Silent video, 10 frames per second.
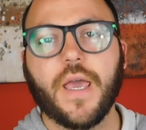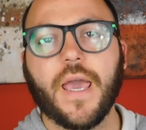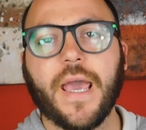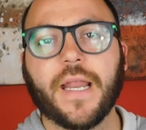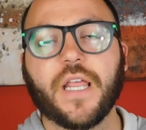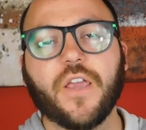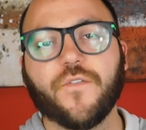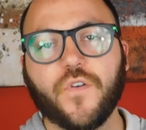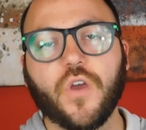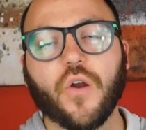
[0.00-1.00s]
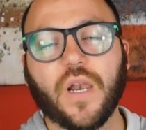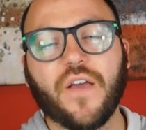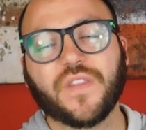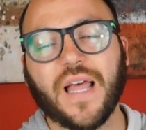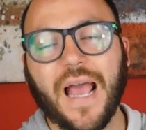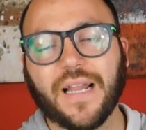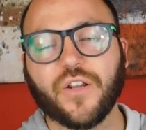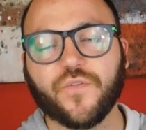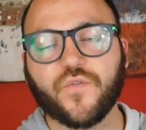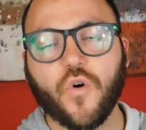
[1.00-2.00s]
And if you are
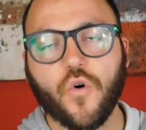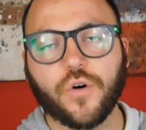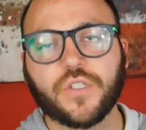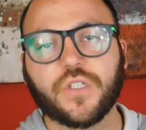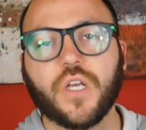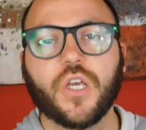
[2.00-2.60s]
left-handed, of course,